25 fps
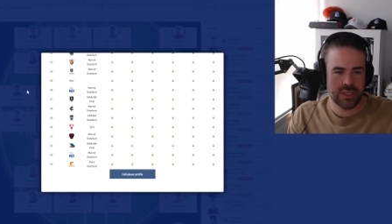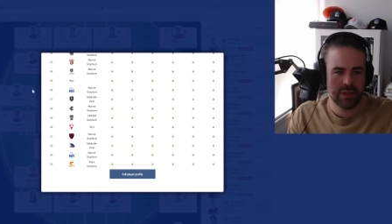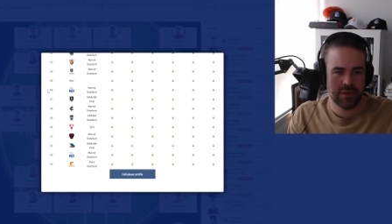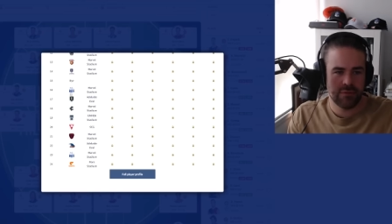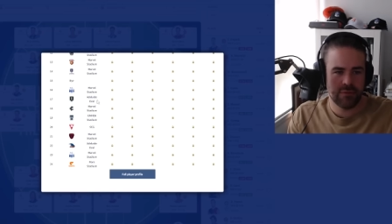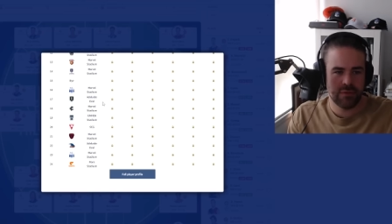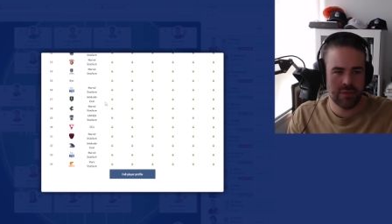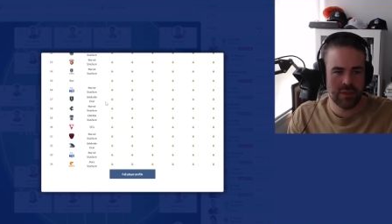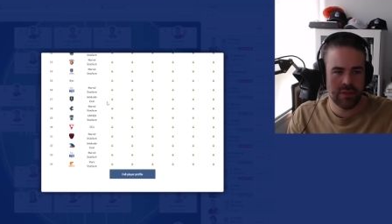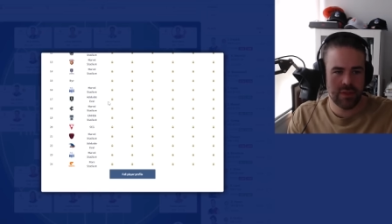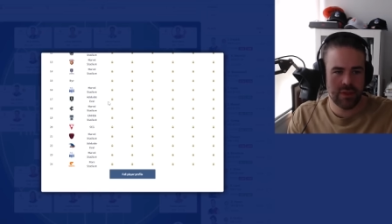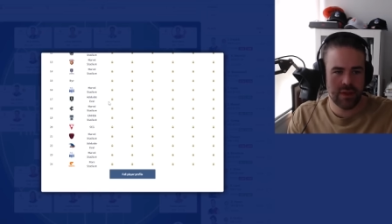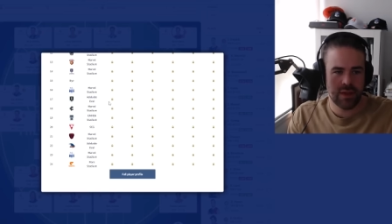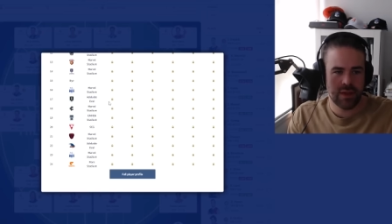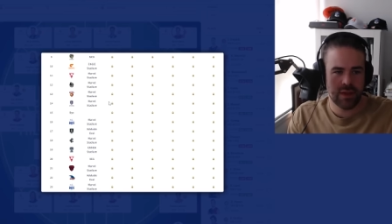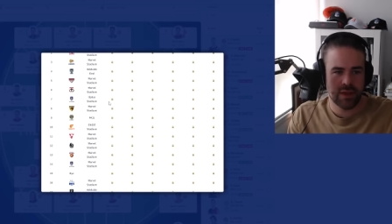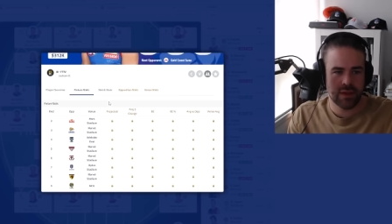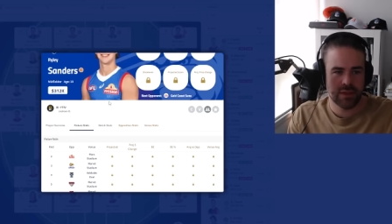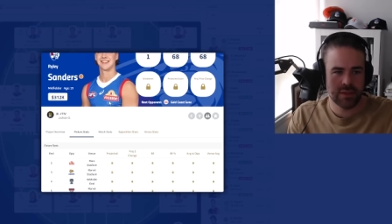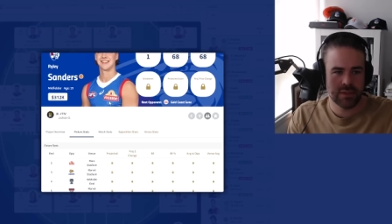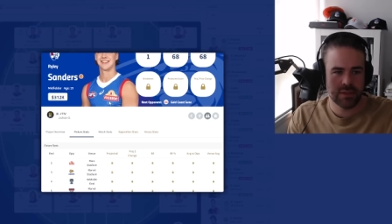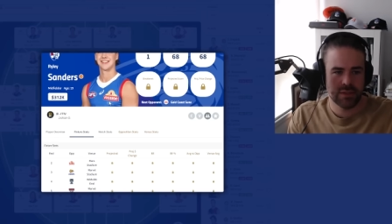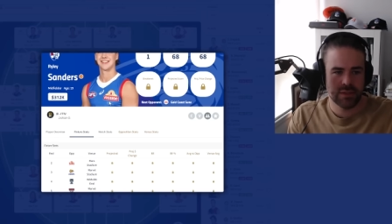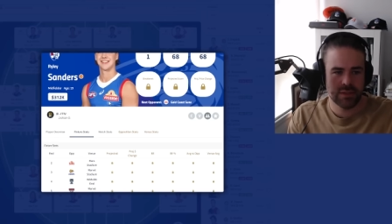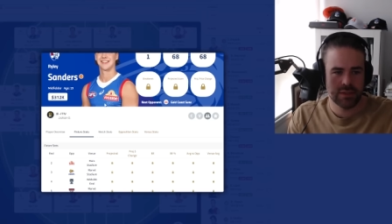given
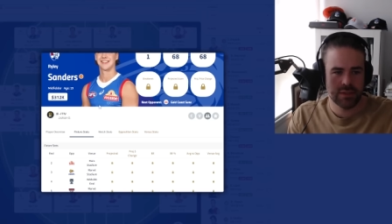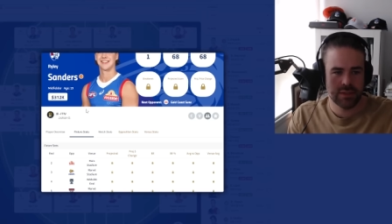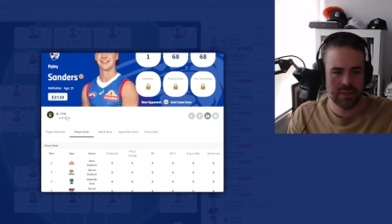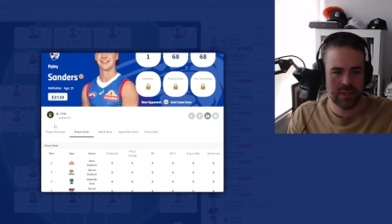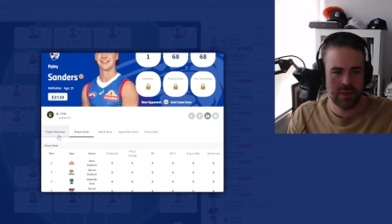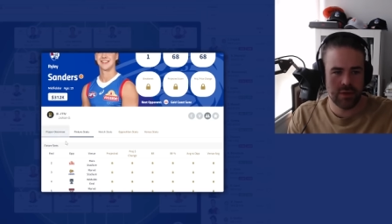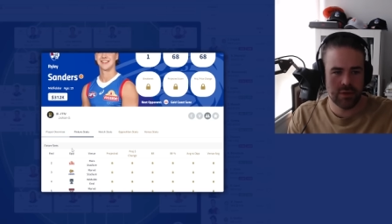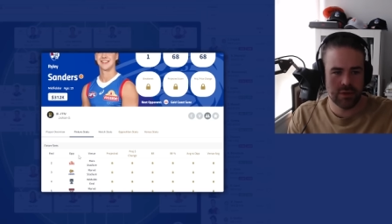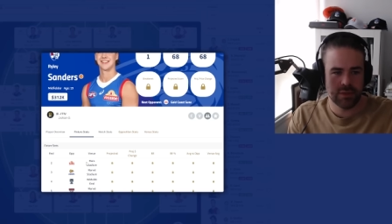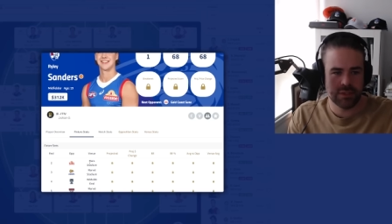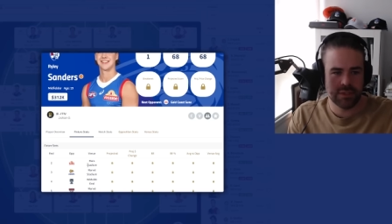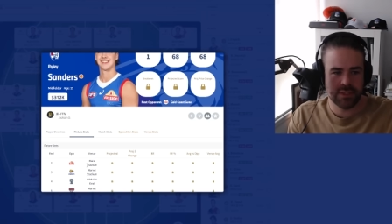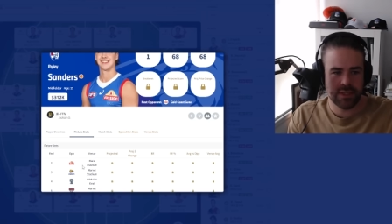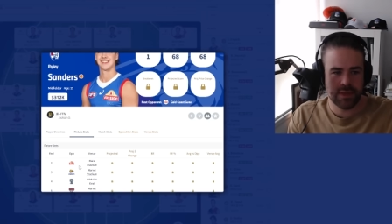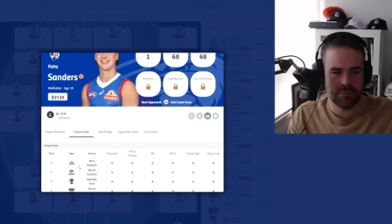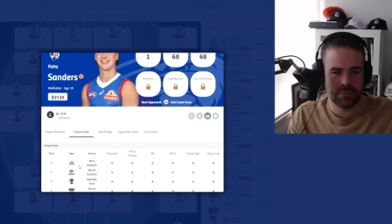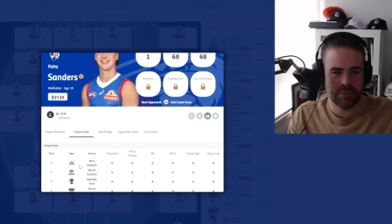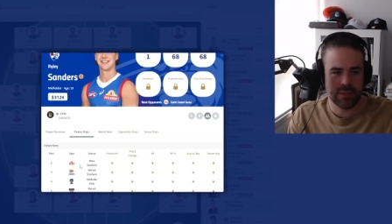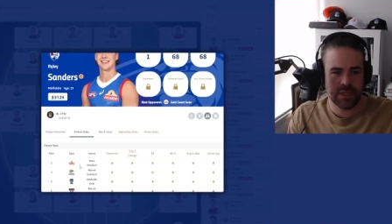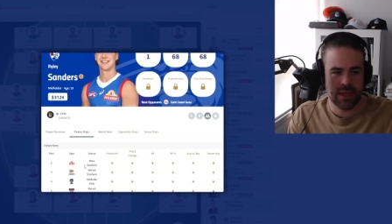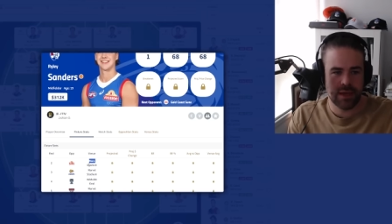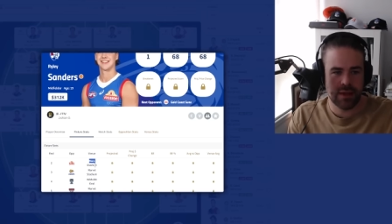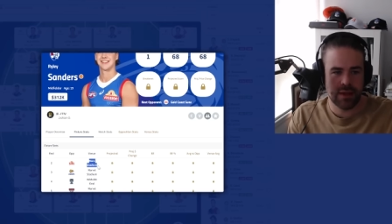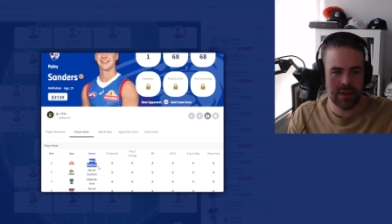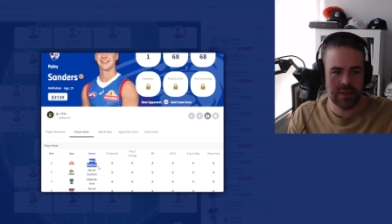that he got subbed
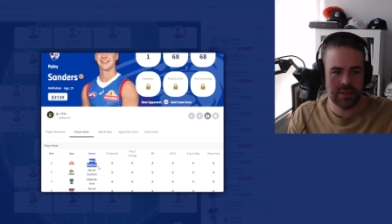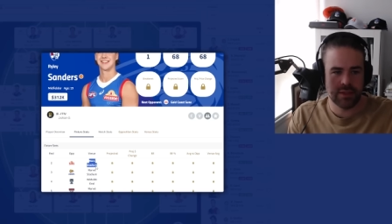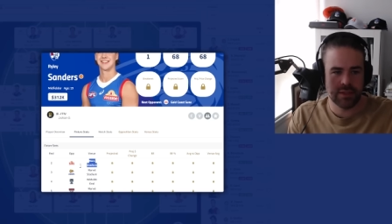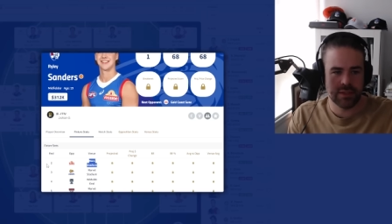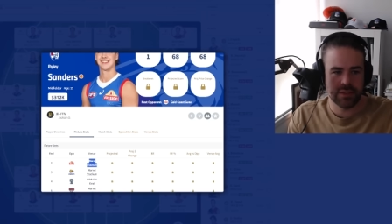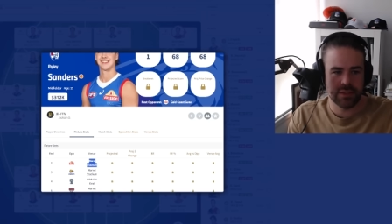out and the